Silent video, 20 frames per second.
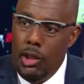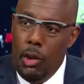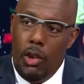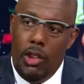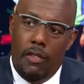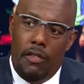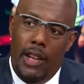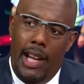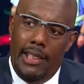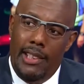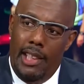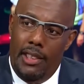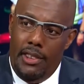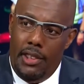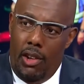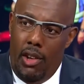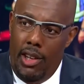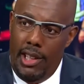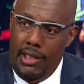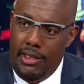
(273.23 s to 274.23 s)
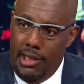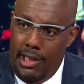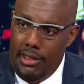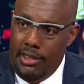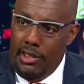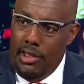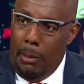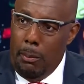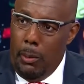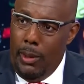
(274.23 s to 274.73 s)
notify the authorities that
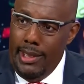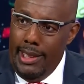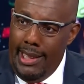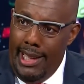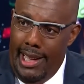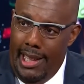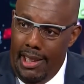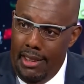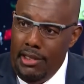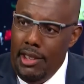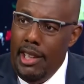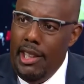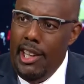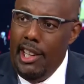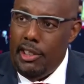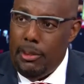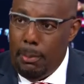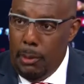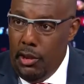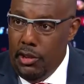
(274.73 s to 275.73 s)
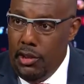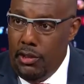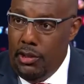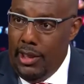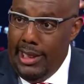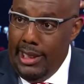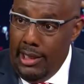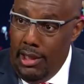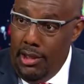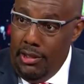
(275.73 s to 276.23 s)
someone that has explosives
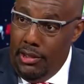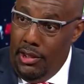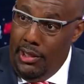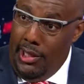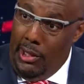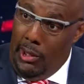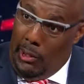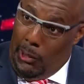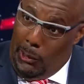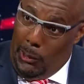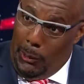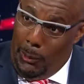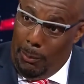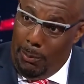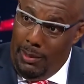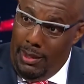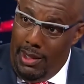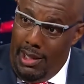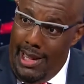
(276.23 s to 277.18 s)
and guns in their home